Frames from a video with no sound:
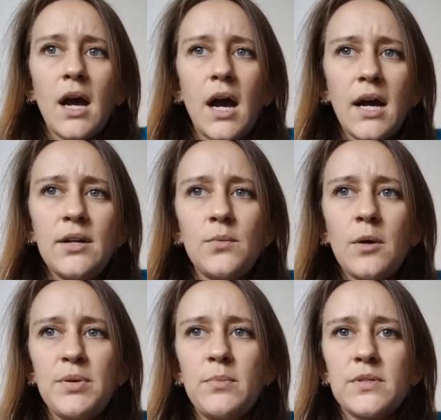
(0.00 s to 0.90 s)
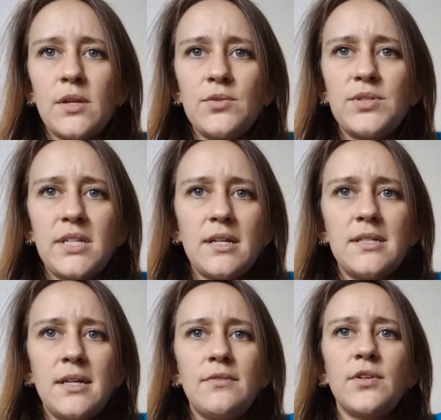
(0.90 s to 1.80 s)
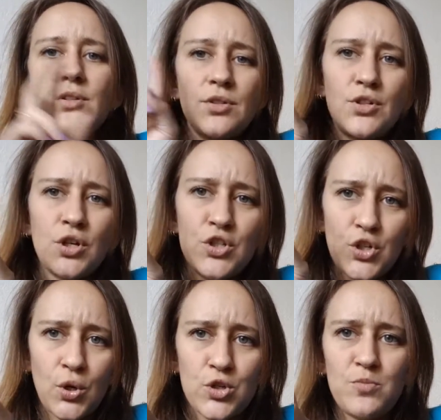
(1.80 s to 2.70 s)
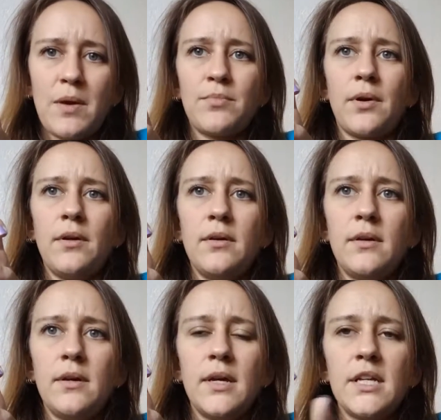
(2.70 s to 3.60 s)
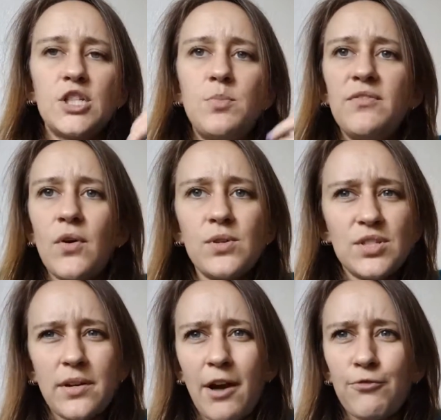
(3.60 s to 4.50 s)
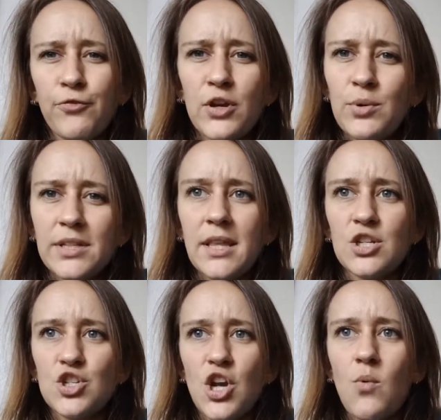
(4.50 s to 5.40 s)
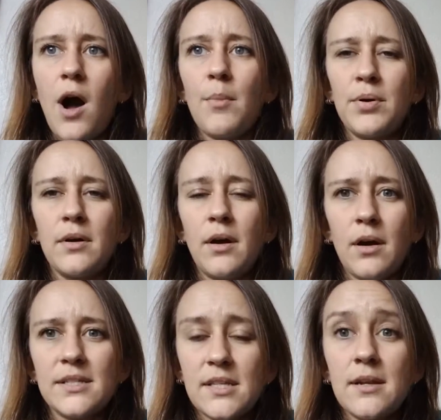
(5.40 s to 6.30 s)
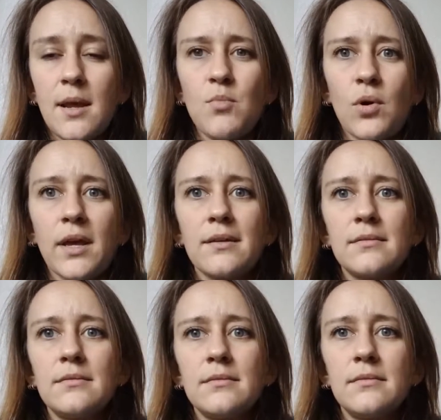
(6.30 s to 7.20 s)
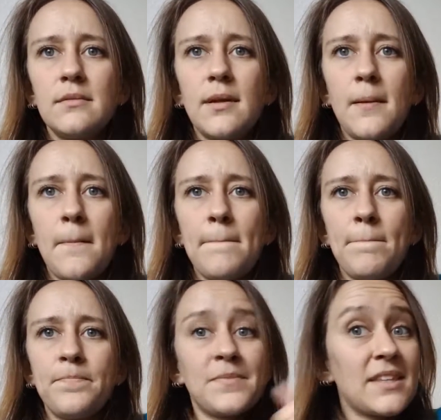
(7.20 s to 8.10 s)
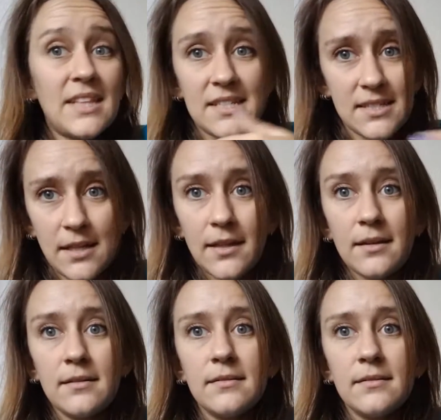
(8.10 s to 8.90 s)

I don't want people's understanding of a good church member to be focused on how frequently they show up on Sunday morning. That's silly.